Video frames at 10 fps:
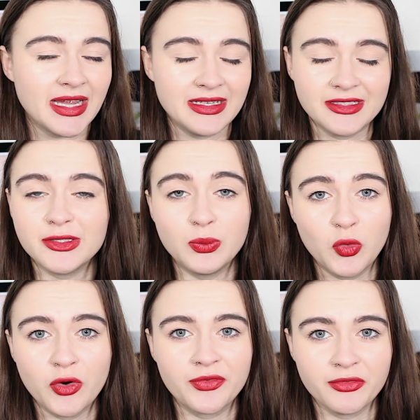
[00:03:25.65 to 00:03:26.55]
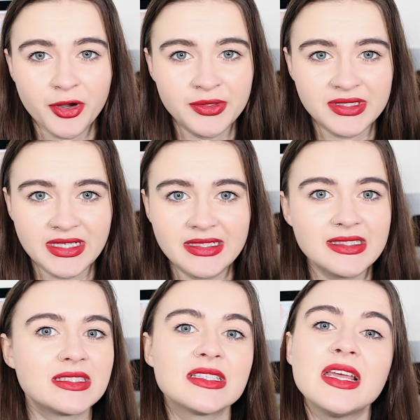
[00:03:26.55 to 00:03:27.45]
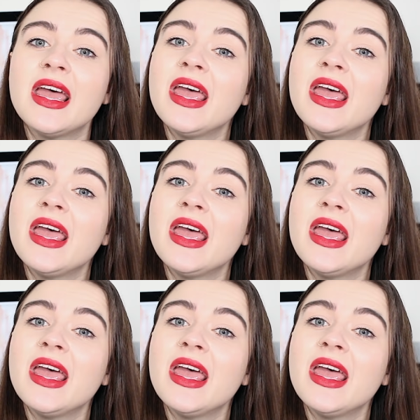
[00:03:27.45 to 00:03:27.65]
hence the War of the Roses.